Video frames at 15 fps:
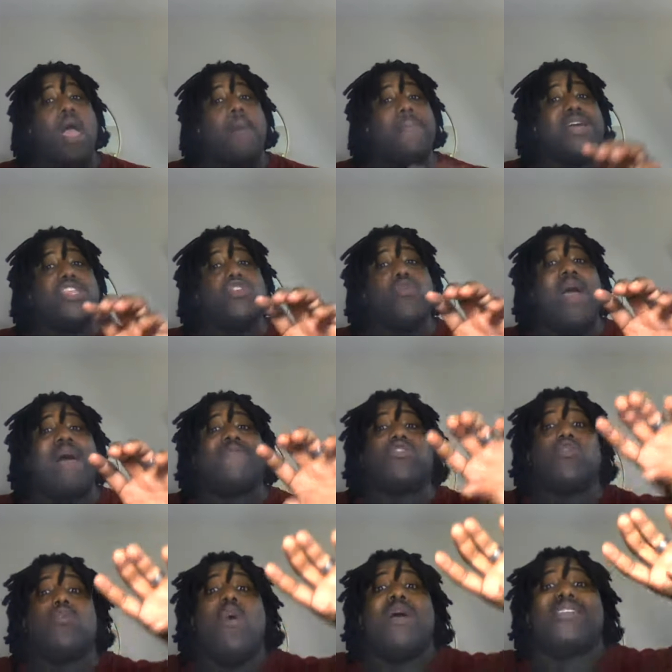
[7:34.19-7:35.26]
but you have
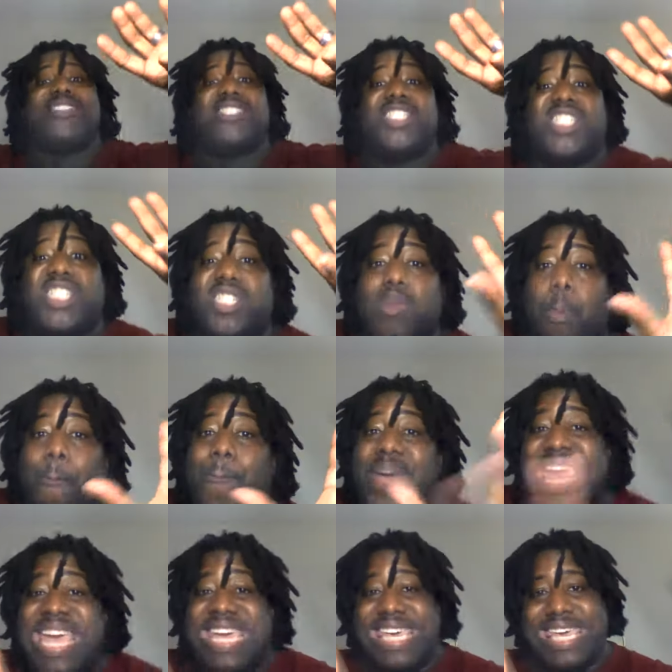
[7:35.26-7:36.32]
to
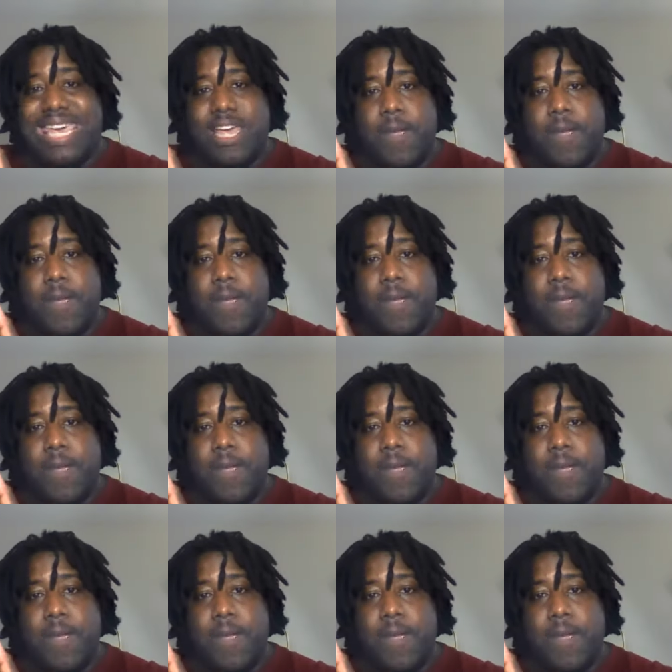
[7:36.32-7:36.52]
speak